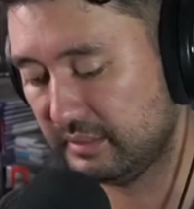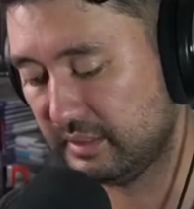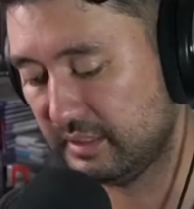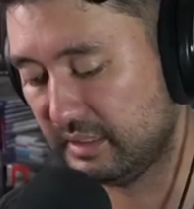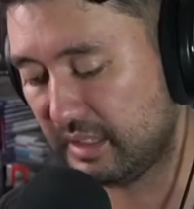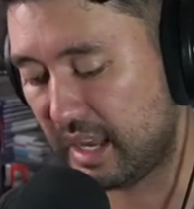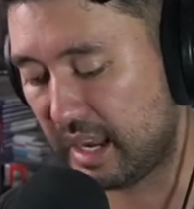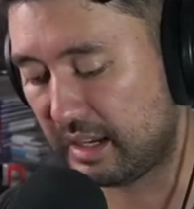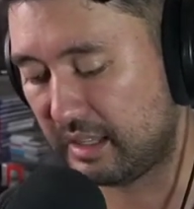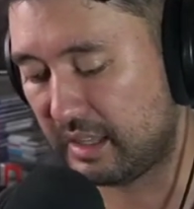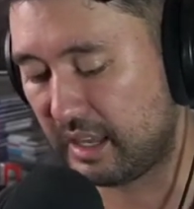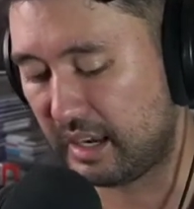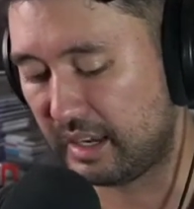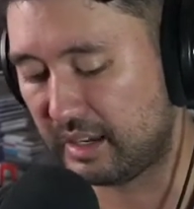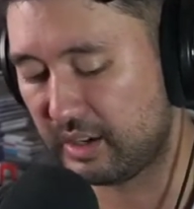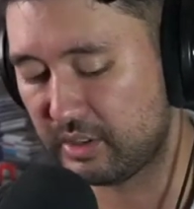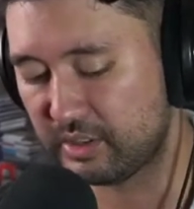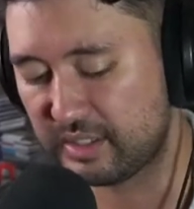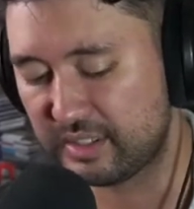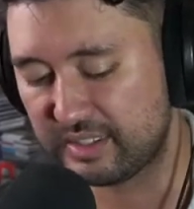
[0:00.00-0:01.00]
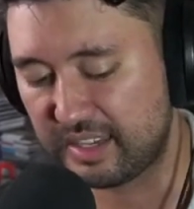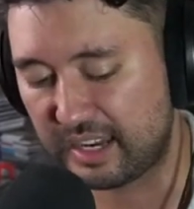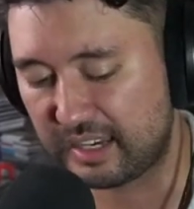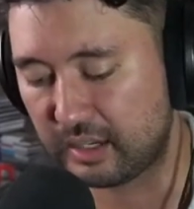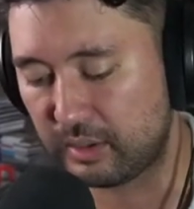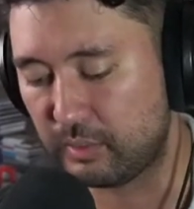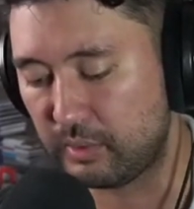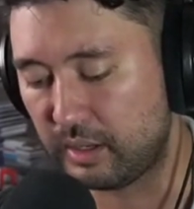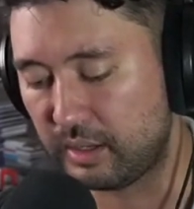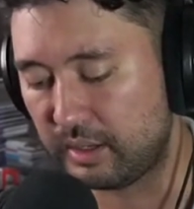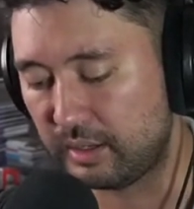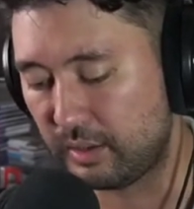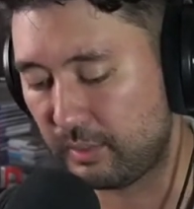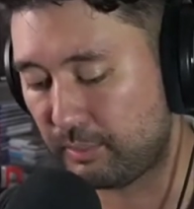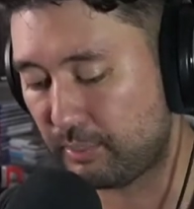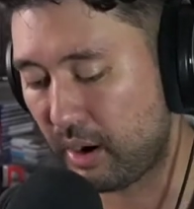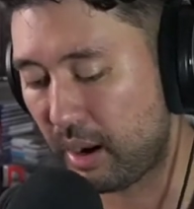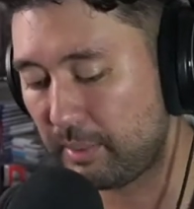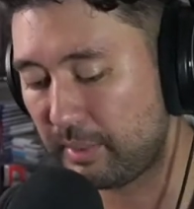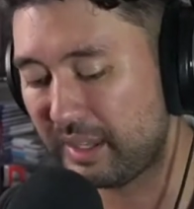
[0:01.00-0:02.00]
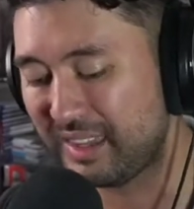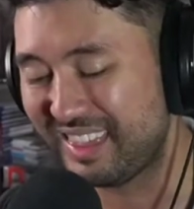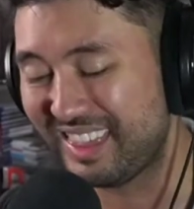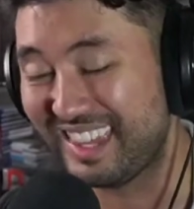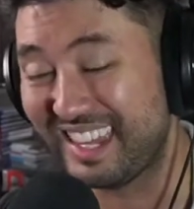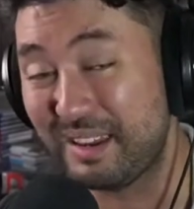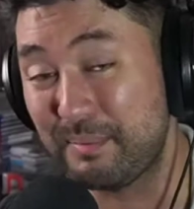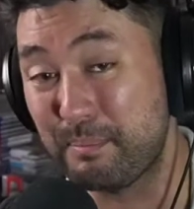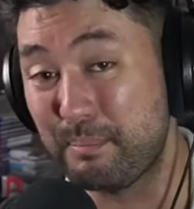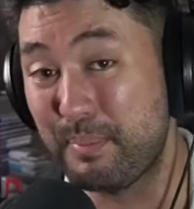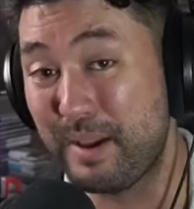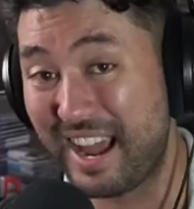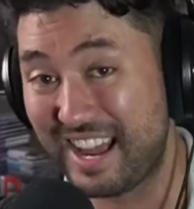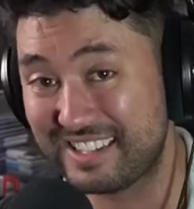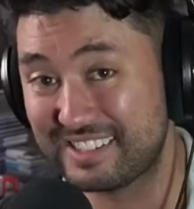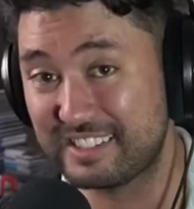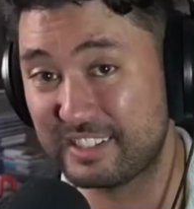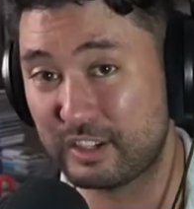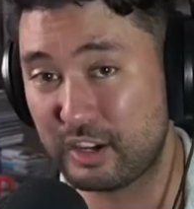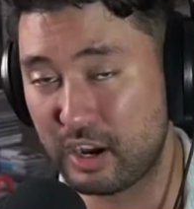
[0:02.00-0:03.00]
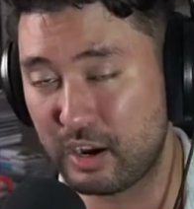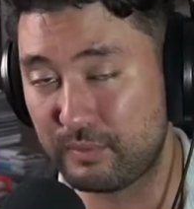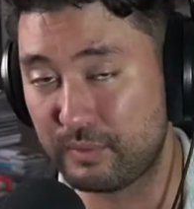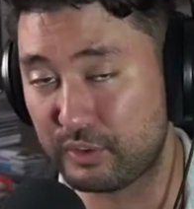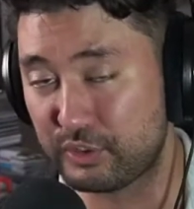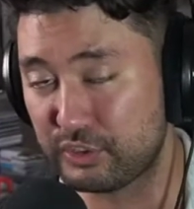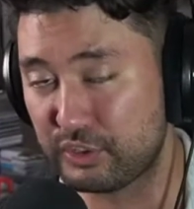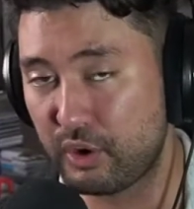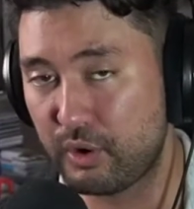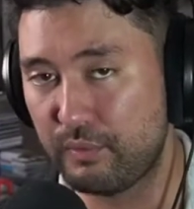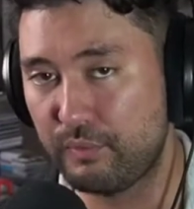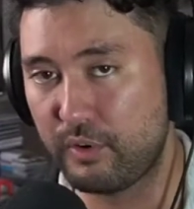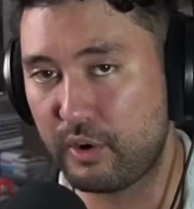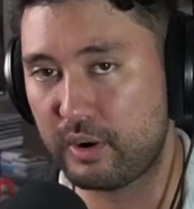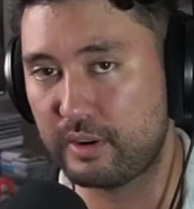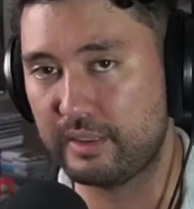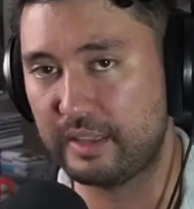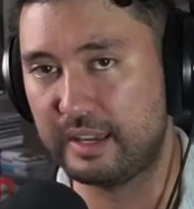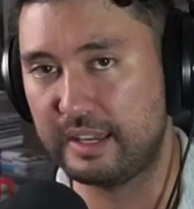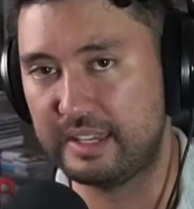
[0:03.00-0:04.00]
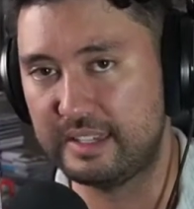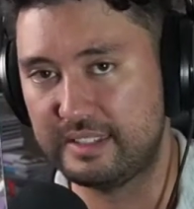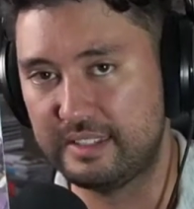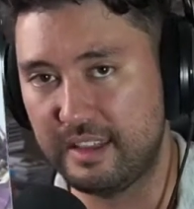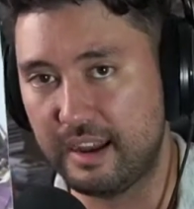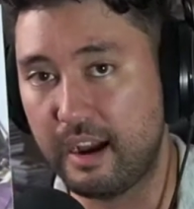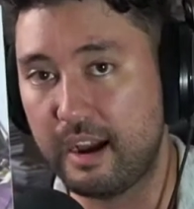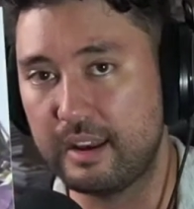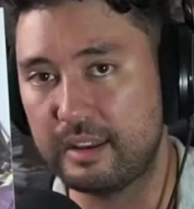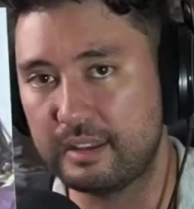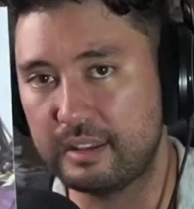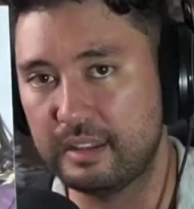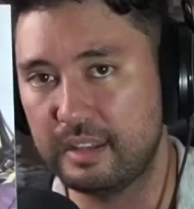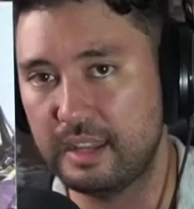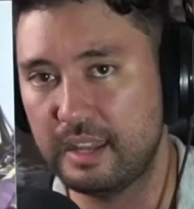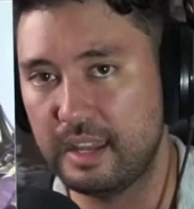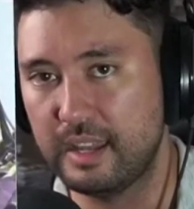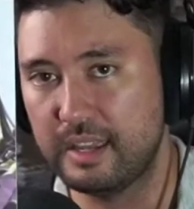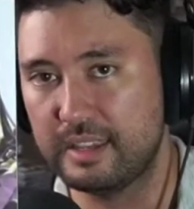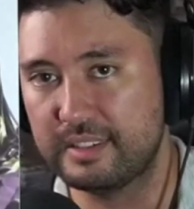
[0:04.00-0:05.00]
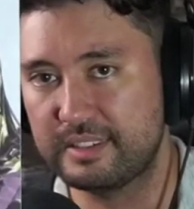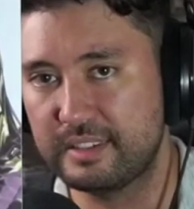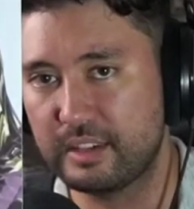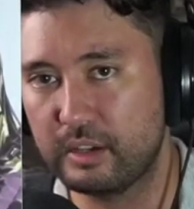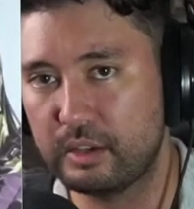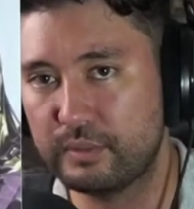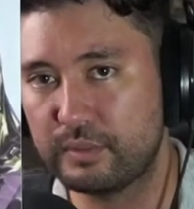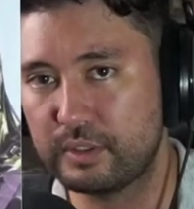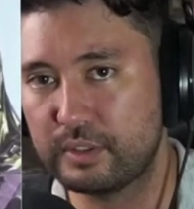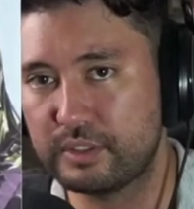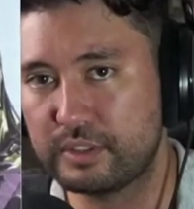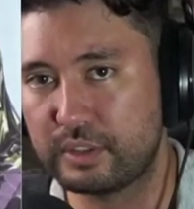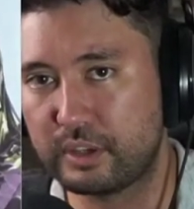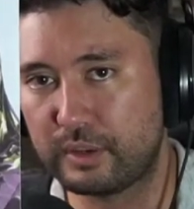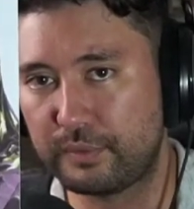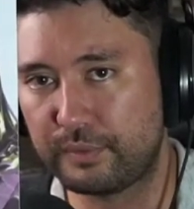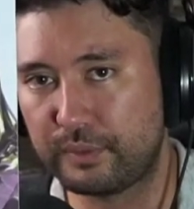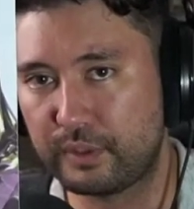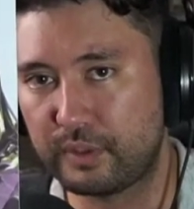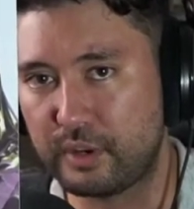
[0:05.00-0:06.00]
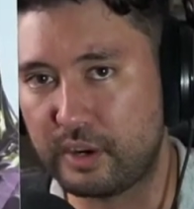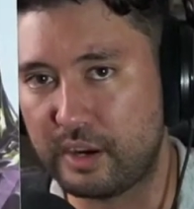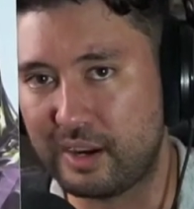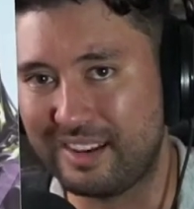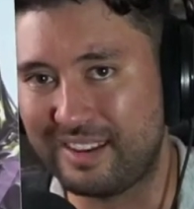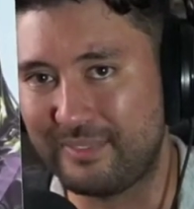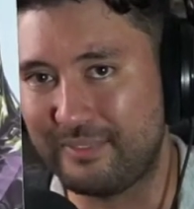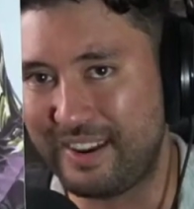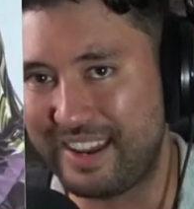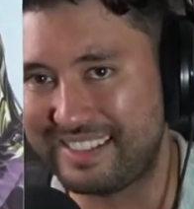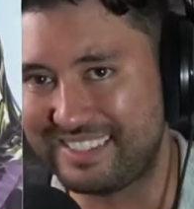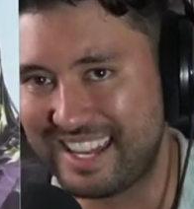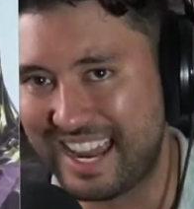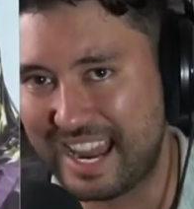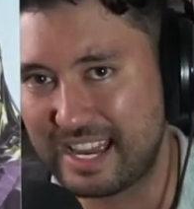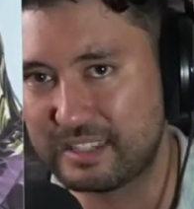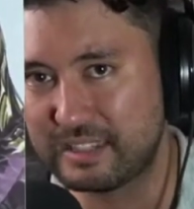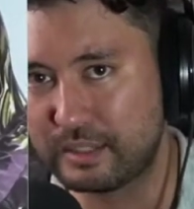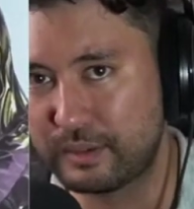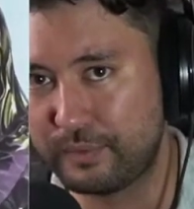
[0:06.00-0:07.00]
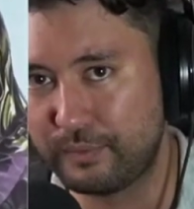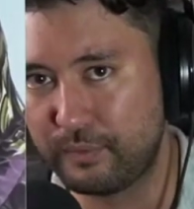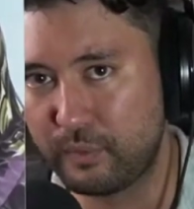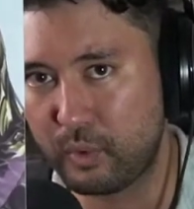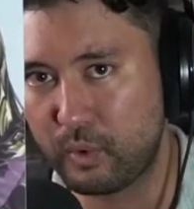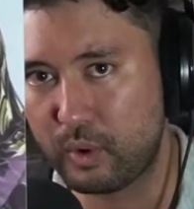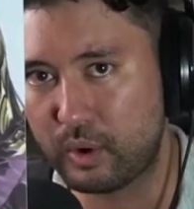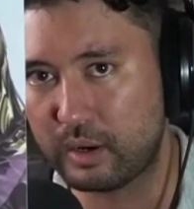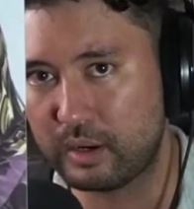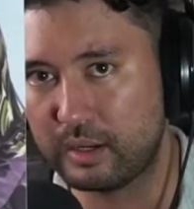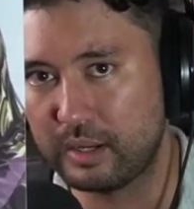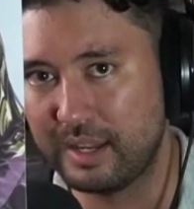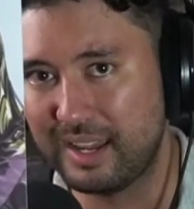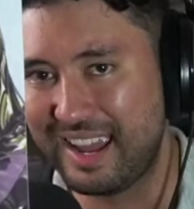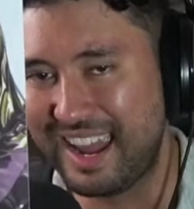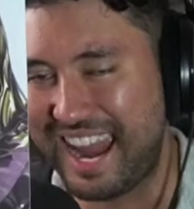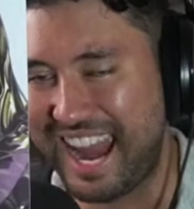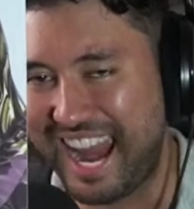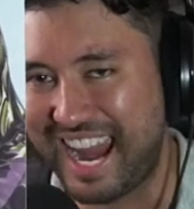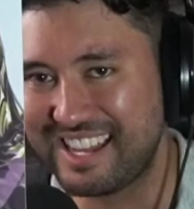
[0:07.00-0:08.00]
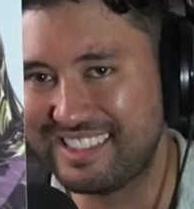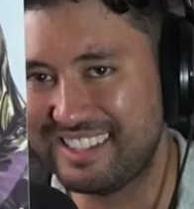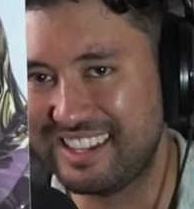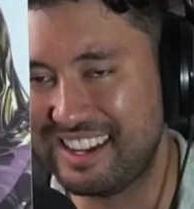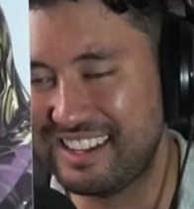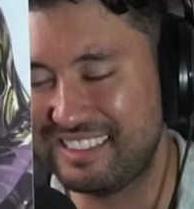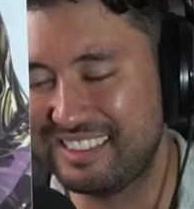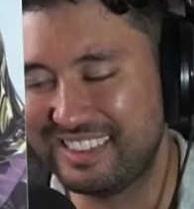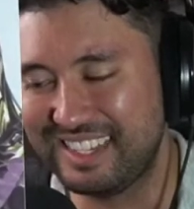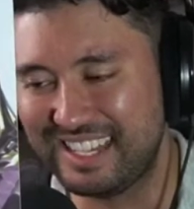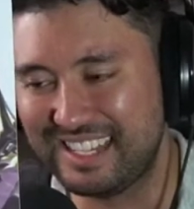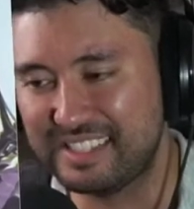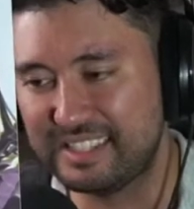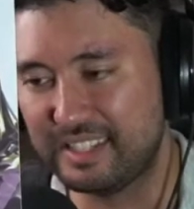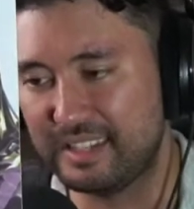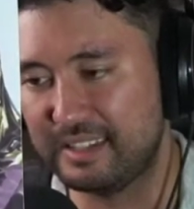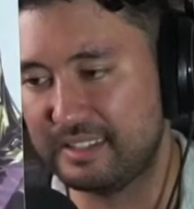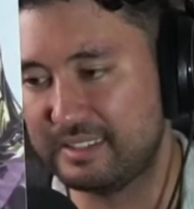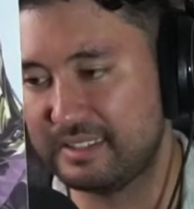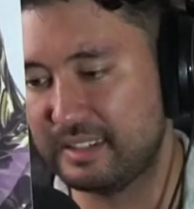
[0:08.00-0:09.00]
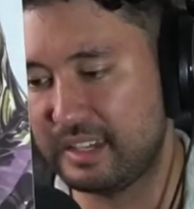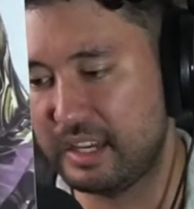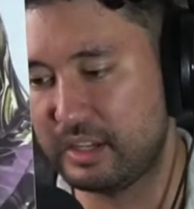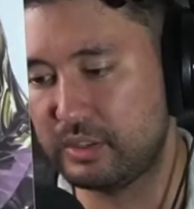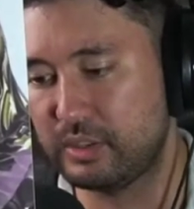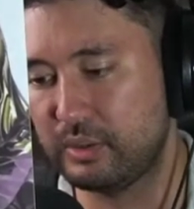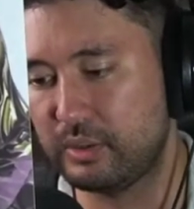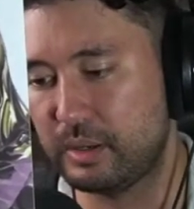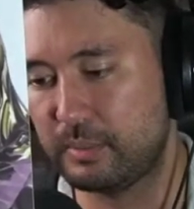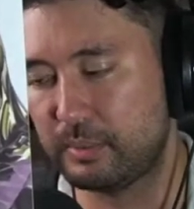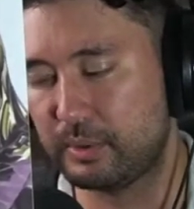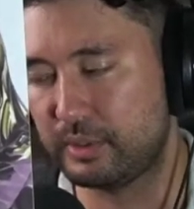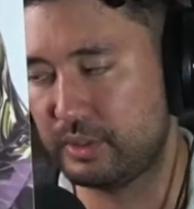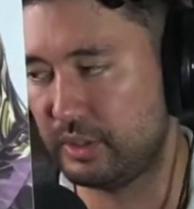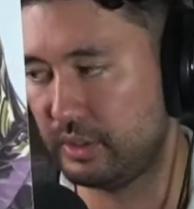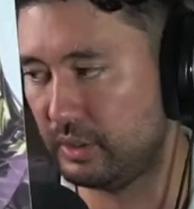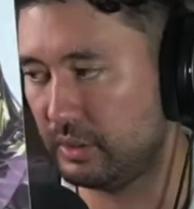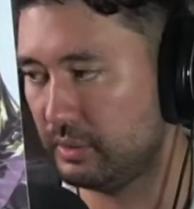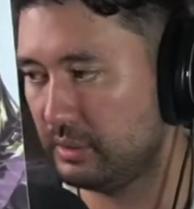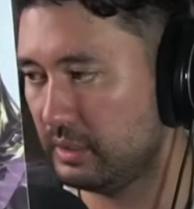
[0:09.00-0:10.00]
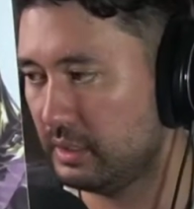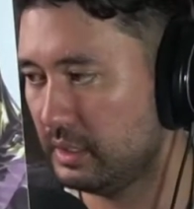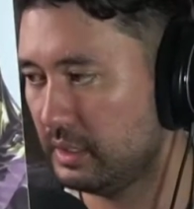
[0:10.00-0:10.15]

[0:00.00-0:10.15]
And here's the 2nd one, probably the best cover so far that he's done. Silver Surfer on Fantastic Four Antithesis issue number 2.